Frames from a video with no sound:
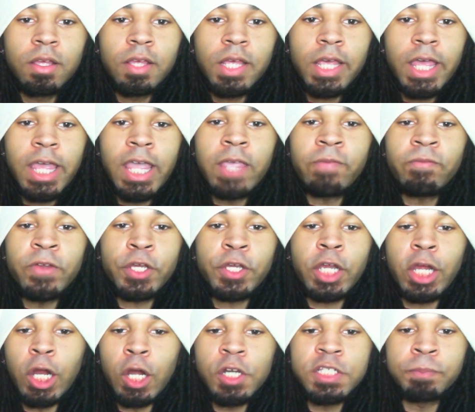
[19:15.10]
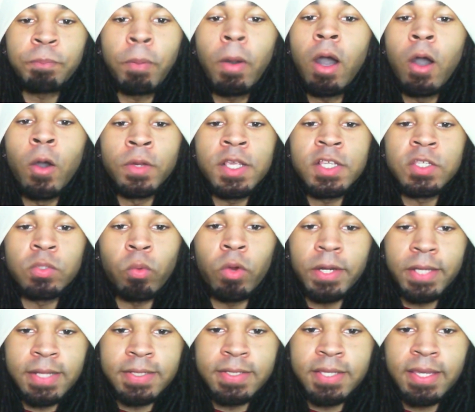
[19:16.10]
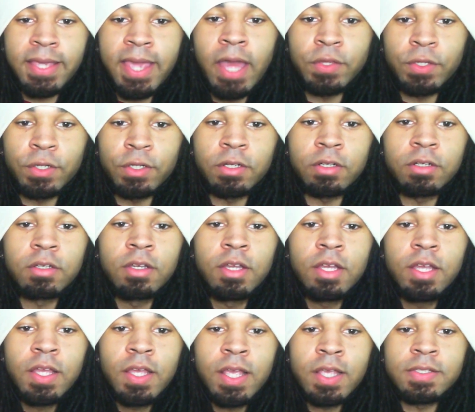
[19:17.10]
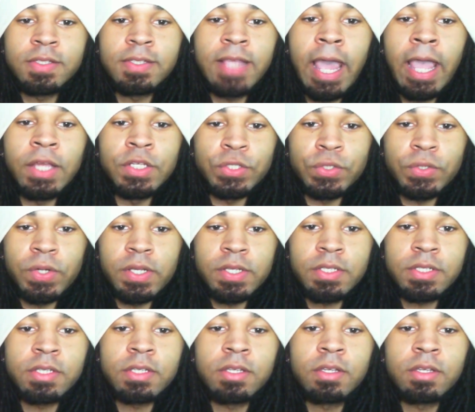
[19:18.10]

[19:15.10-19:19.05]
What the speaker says: Even cursed ponies working together is dangerous.